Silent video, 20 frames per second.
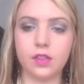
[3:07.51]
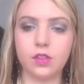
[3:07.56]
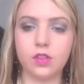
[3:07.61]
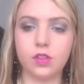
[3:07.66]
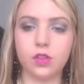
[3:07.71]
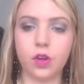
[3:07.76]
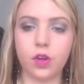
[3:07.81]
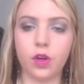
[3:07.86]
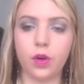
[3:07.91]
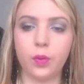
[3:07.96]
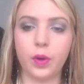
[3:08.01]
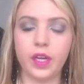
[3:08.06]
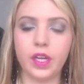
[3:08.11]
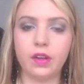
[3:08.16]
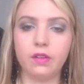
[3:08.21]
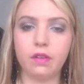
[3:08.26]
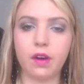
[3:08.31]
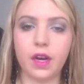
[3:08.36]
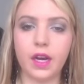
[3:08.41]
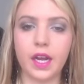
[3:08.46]
So when
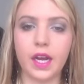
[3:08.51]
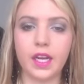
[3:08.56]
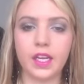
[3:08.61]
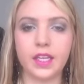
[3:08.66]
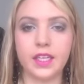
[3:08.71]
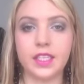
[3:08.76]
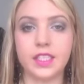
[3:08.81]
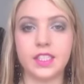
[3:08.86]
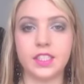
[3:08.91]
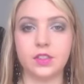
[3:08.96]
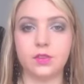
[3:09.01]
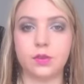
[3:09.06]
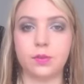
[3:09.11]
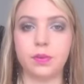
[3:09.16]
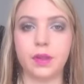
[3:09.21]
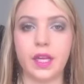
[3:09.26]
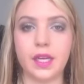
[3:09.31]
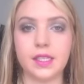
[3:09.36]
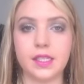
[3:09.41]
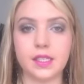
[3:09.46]
you run out, you can just
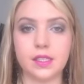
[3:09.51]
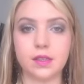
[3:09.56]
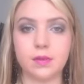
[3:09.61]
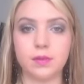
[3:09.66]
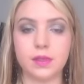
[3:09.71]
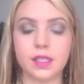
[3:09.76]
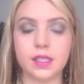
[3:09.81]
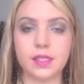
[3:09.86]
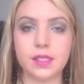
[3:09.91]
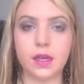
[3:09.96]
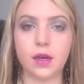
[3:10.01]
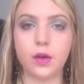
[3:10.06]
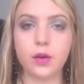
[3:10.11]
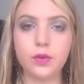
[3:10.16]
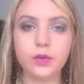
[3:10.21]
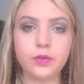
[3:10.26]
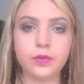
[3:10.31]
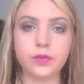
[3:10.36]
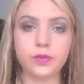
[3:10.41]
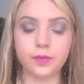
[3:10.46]
replace them
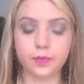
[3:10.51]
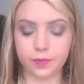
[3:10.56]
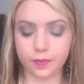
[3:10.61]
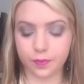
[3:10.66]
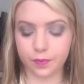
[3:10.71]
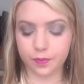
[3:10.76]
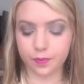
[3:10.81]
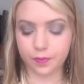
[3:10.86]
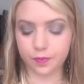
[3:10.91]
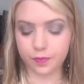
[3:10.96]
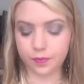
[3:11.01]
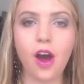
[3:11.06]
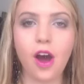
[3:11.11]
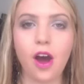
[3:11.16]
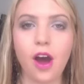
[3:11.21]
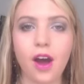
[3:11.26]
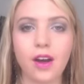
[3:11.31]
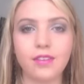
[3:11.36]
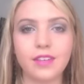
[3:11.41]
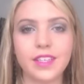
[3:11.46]
yourself.
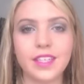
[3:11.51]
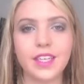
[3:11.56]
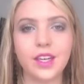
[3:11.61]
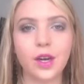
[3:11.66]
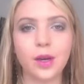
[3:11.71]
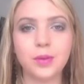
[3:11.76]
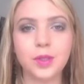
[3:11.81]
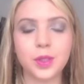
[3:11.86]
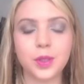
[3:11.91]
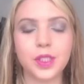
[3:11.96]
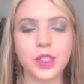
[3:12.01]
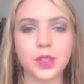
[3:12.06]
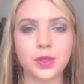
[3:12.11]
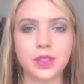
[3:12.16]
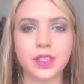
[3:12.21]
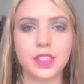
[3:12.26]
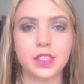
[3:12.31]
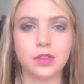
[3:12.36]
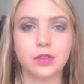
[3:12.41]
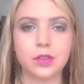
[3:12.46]
I really hope you
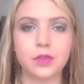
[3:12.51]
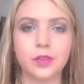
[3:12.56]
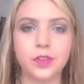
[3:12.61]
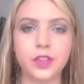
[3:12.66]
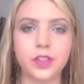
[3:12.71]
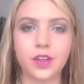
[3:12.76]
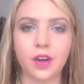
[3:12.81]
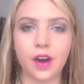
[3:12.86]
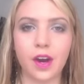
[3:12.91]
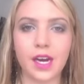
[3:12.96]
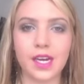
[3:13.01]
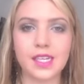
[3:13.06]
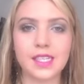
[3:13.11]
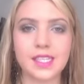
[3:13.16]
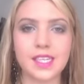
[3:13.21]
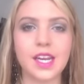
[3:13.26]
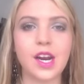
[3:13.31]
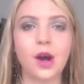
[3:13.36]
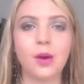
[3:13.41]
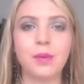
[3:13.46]
enjoyed this review,
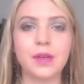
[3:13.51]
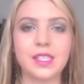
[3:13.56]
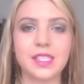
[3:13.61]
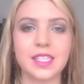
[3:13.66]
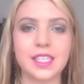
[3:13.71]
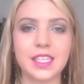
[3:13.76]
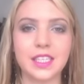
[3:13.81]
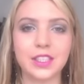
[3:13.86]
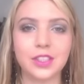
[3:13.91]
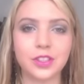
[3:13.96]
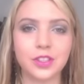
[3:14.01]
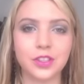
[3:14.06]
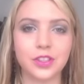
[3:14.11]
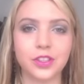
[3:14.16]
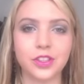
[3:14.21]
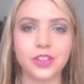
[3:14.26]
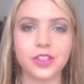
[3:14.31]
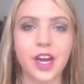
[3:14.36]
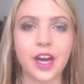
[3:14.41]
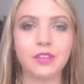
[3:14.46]
guys, and I'll be seeing you soon.